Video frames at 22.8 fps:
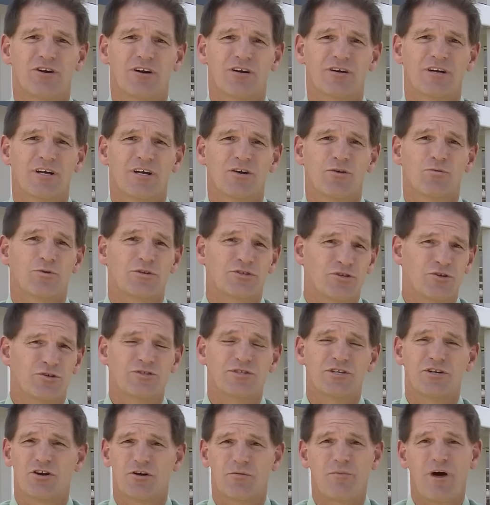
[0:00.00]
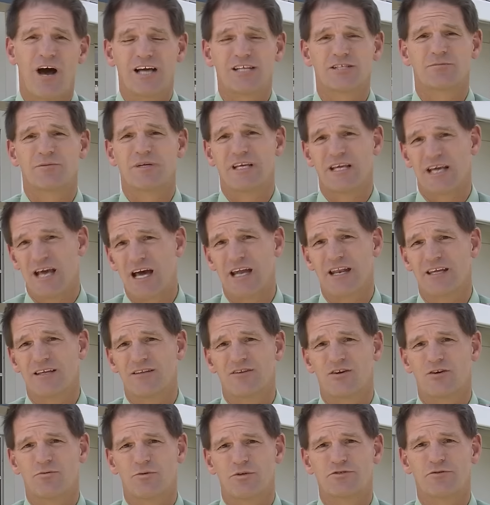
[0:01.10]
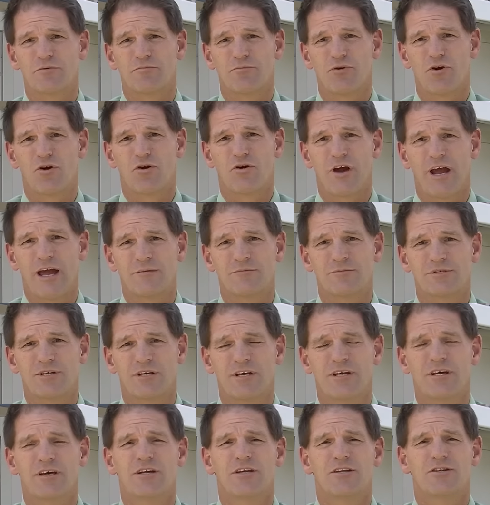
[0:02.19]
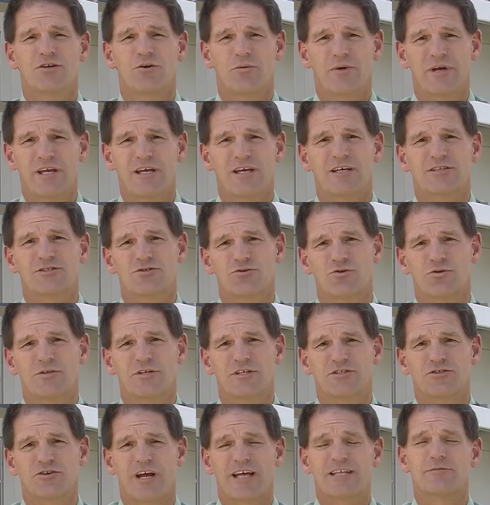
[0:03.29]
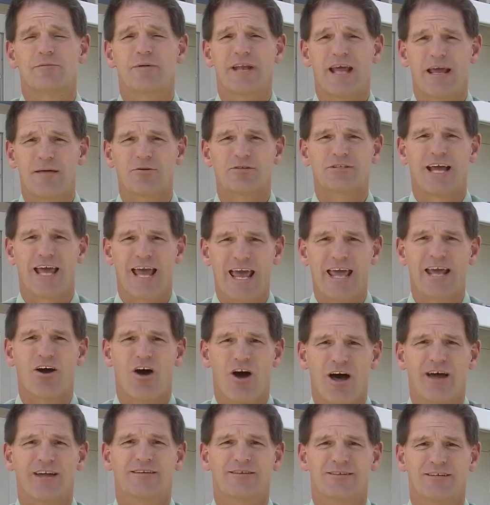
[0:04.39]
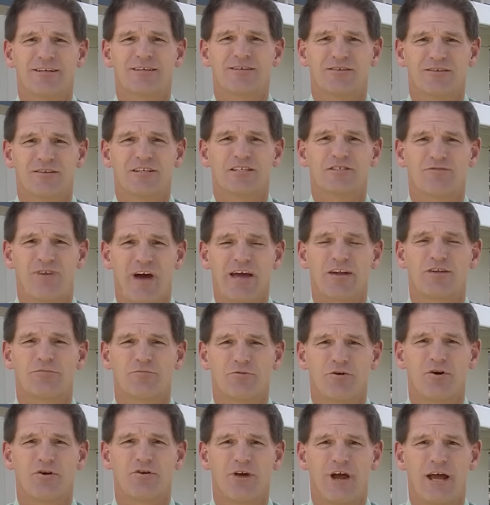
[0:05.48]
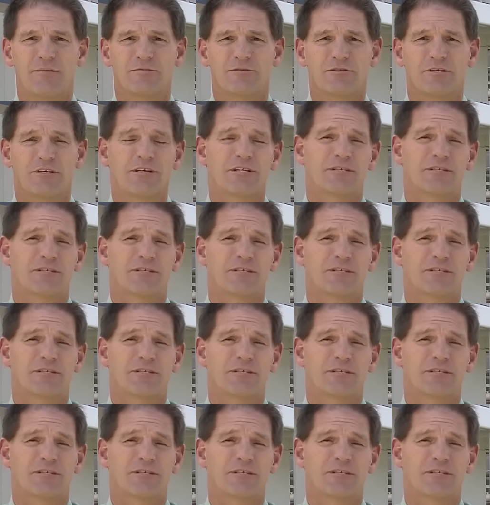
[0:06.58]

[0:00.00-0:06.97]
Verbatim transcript: are reducing or possibly cutting their enrichment programs, the Eureka School District has been able to hang on to these vital programs,